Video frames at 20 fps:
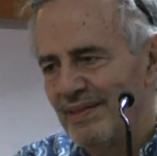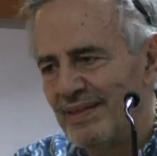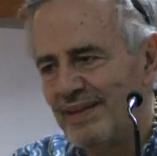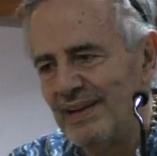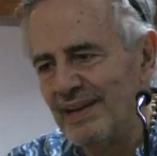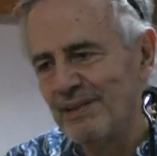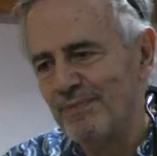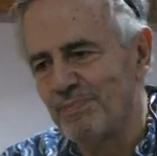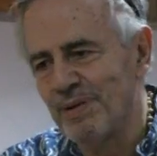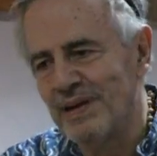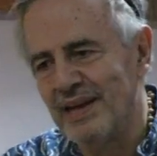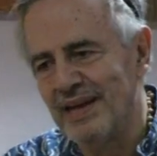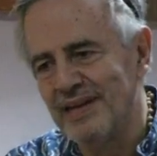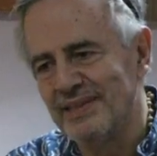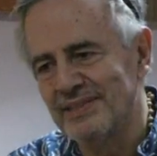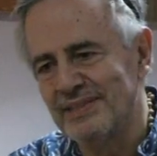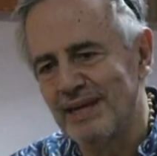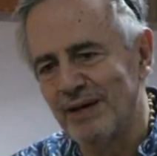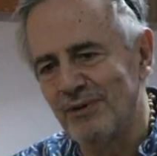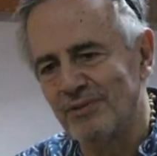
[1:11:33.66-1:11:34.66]
it
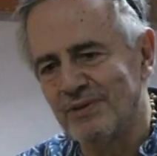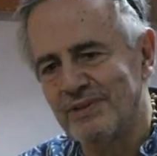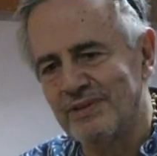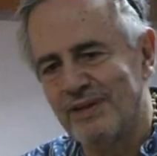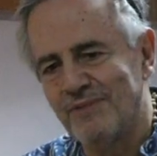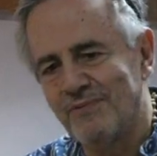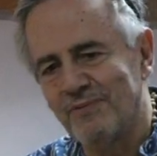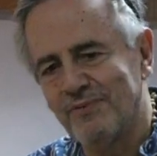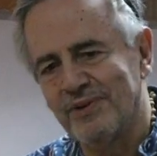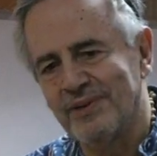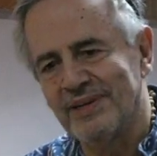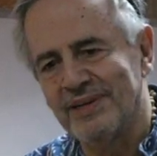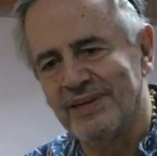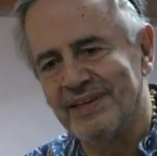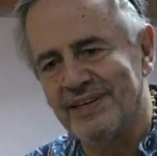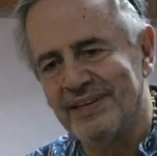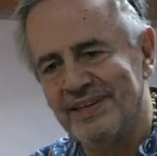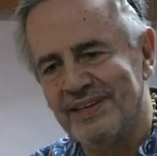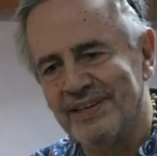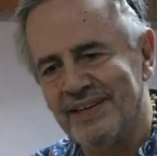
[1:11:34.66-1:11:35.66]
plays out
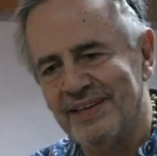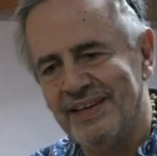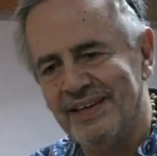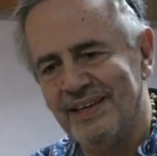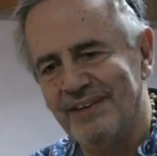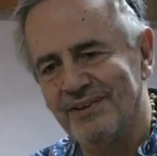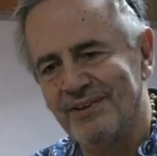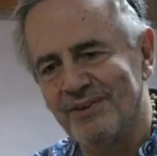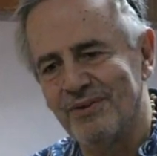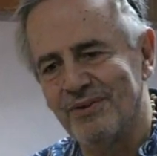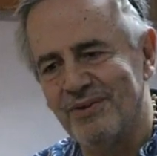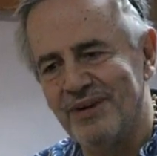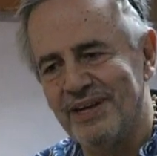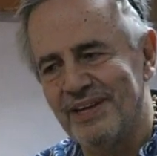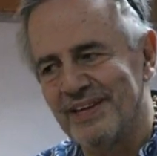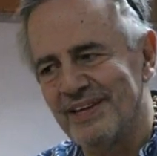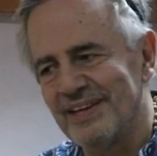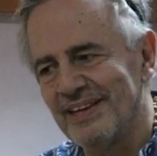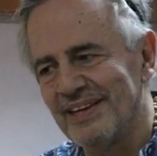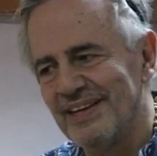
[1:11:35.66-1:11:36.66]
differently in the Greek,
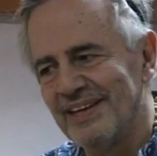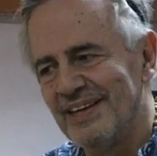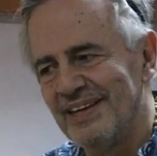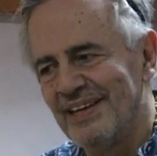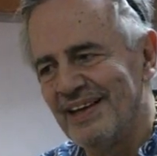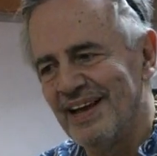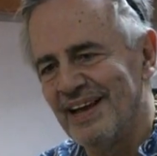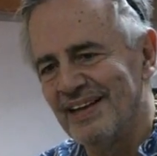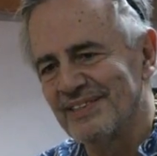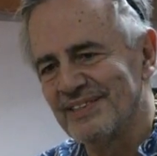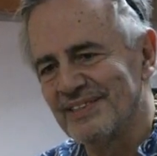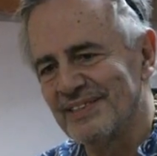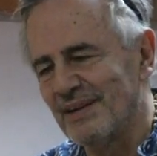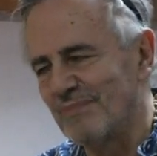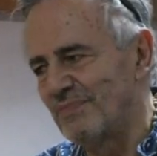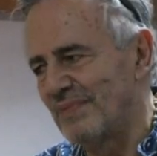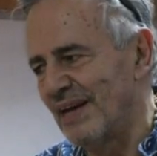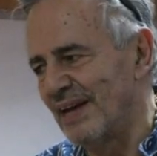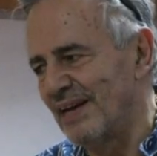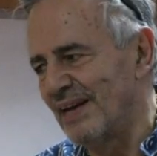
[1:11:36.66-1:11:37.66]
and
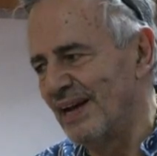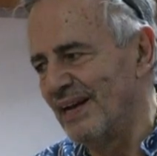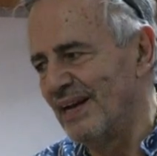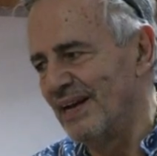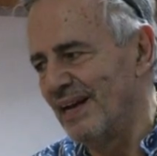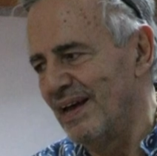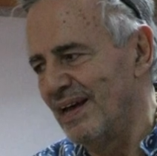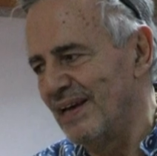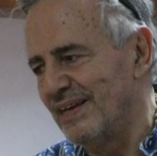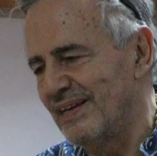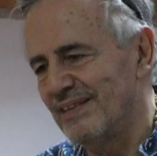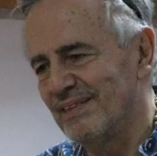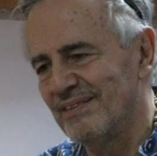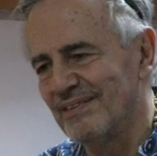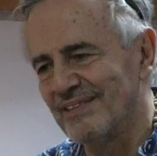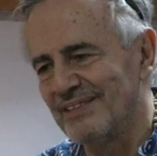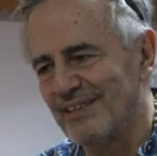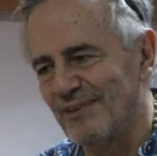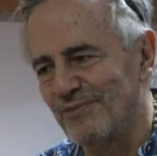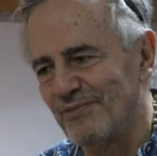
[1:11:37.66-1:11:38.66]
some, and I like
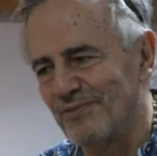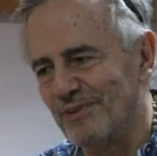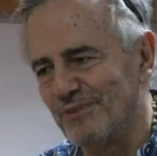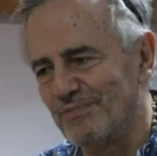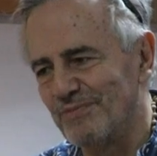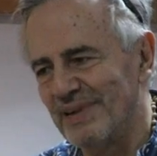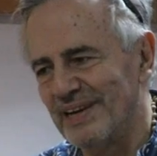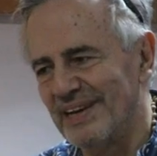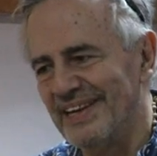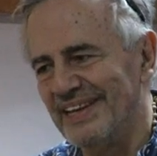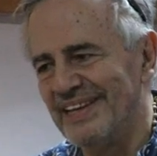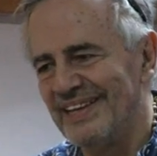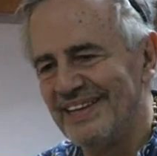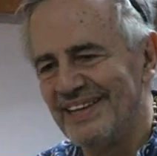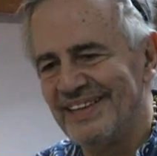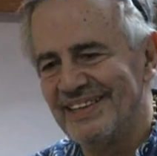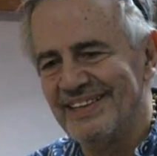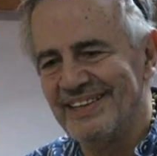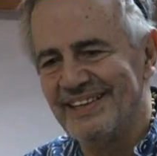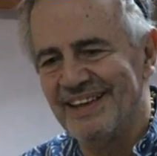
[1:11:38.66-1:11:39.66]
the different play,
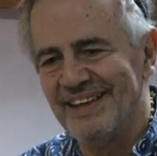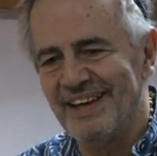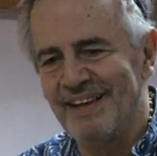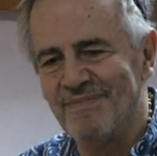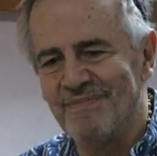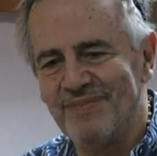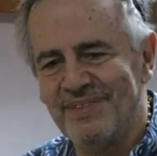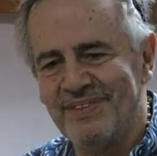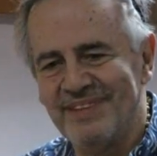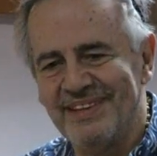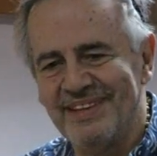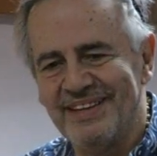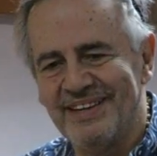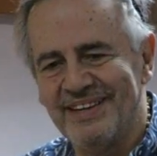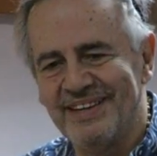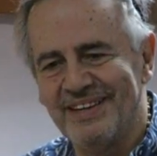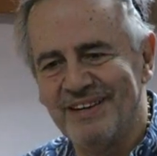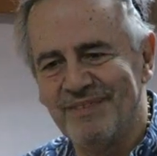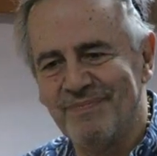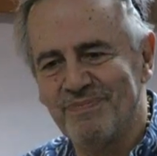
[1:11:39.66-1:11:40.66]
and
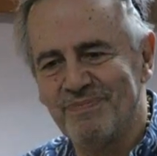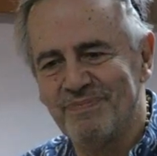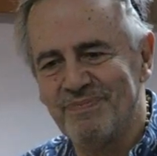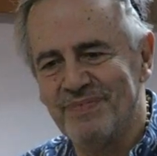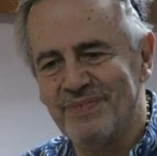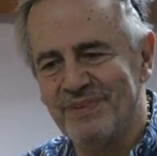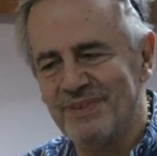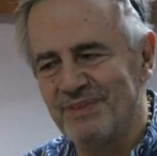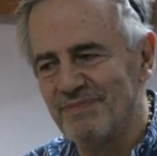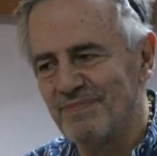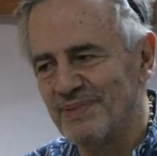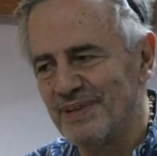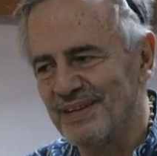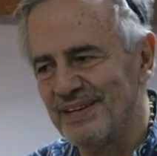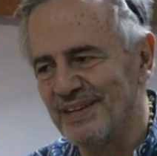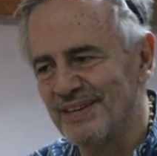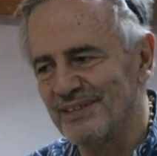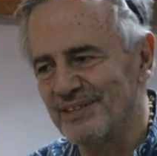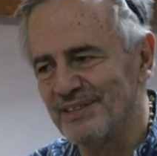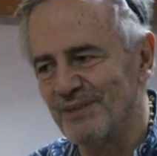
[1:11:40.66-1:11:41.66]
um,
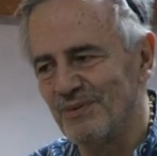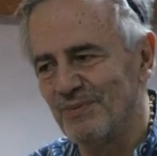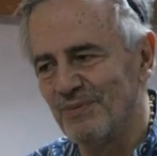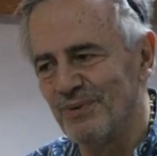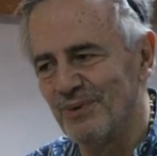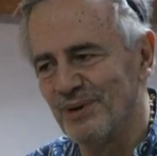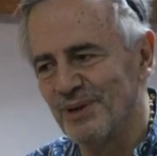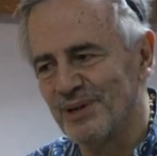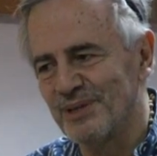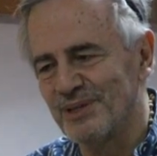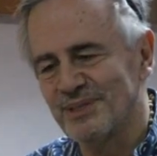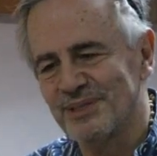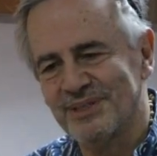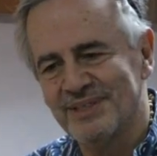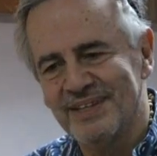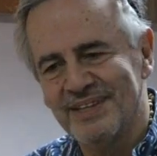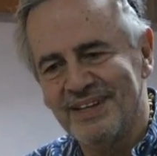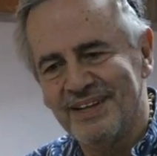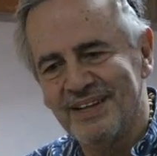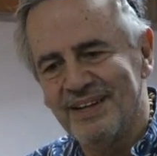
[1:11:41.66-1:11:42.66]
because it works
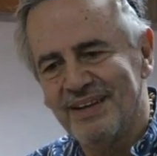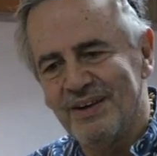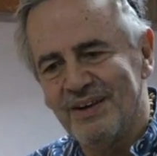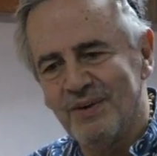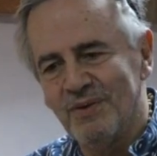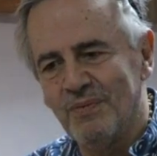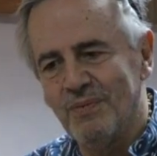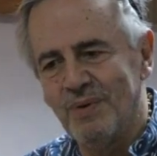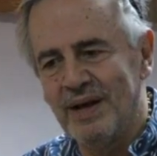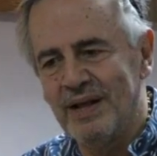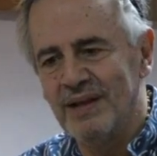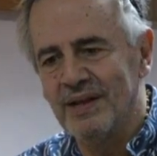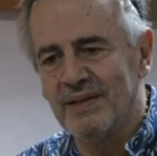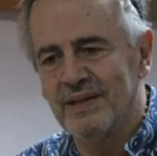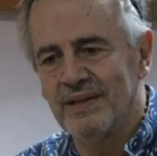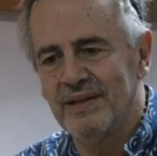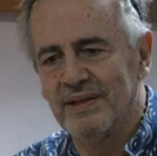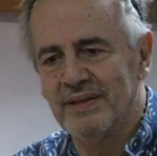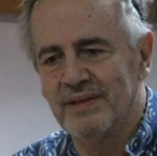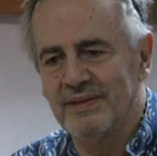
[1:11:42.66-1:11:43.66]
well.
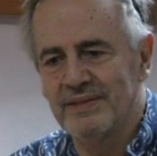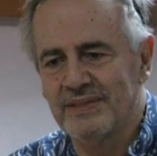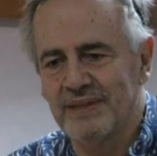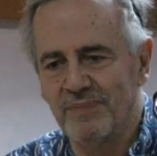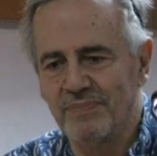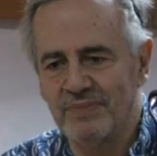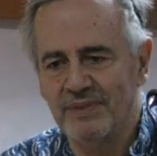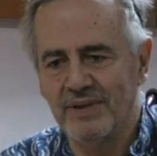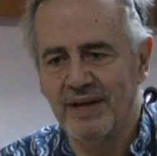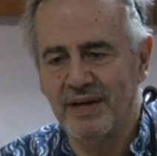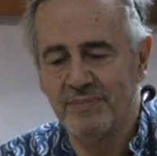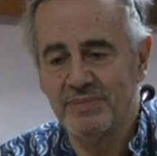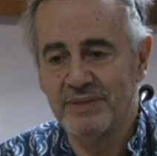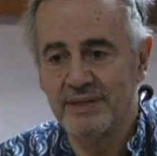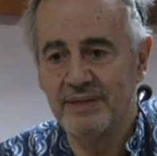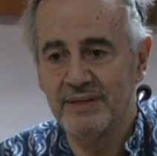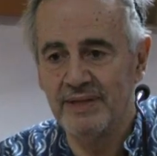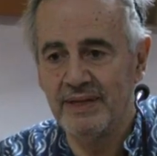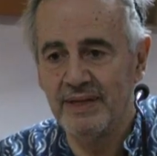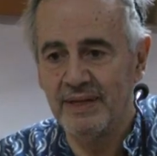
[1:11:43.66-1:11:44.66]
Sometimes,
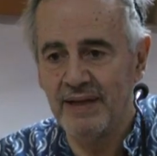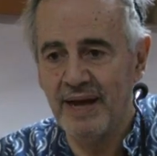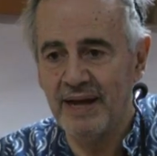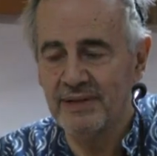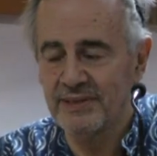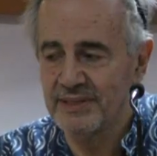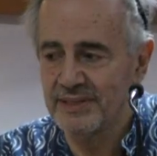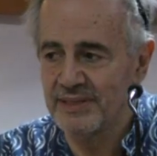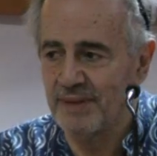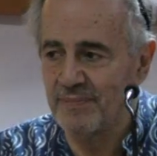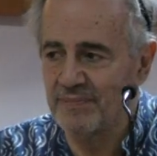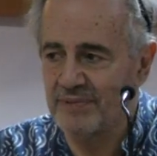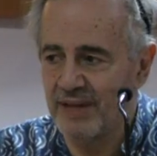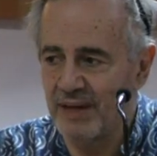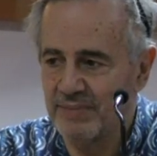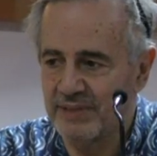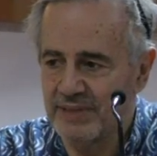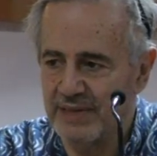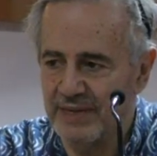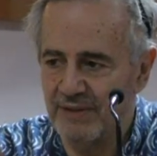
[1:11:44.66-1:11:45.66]
and, and
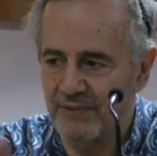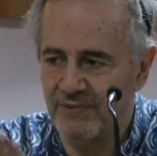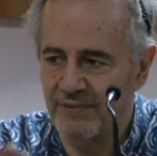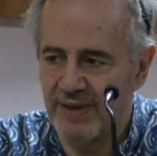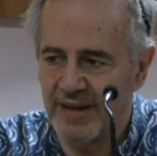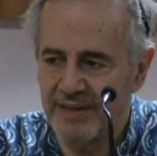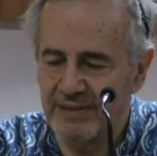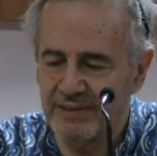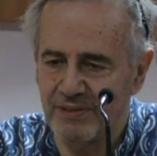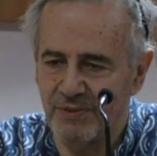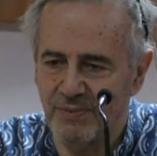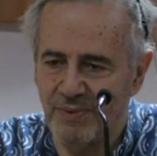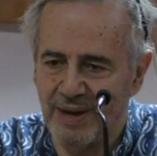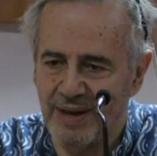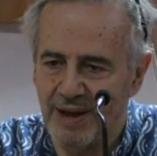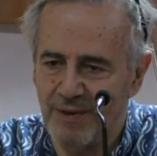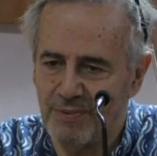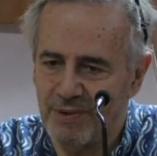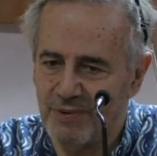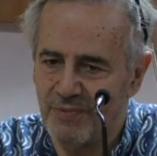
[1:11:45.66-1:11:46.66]
sometimes it'll affect the way
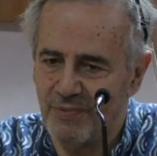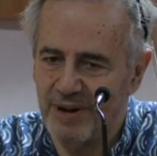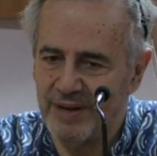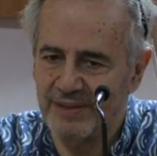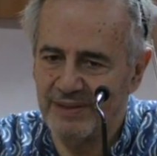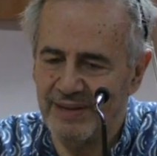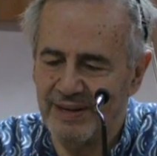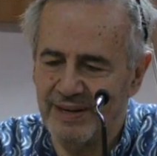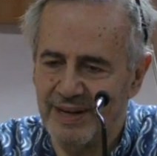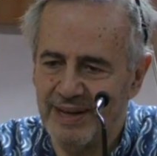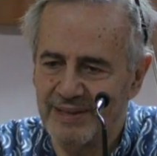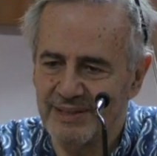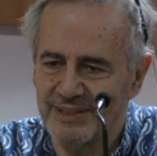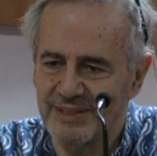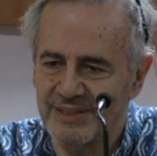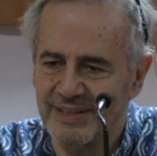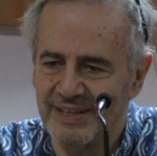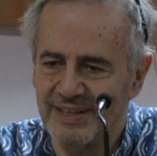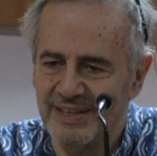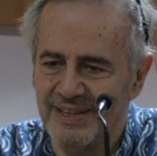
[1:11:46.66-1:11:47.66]
I will write the
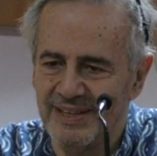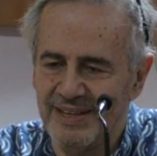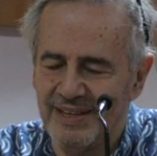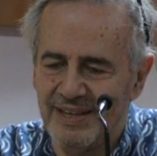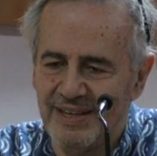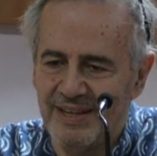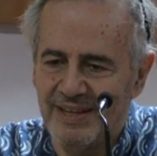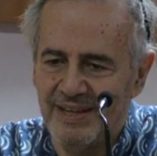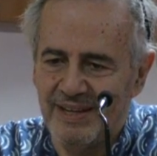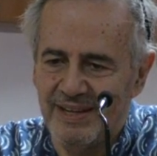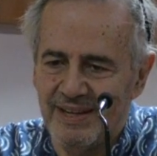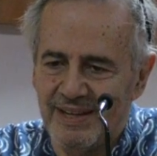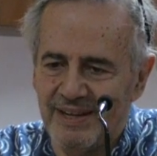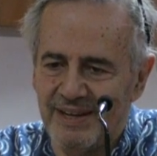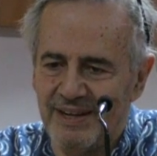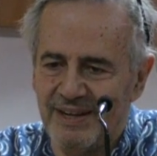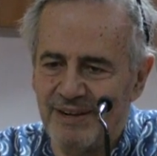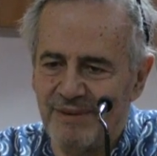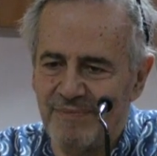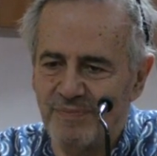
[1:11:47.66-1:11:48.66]
next thing
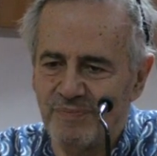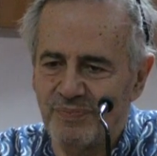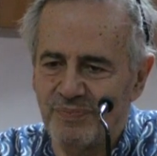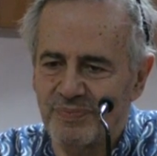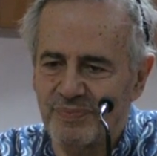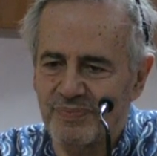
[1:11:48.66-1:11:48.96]
um,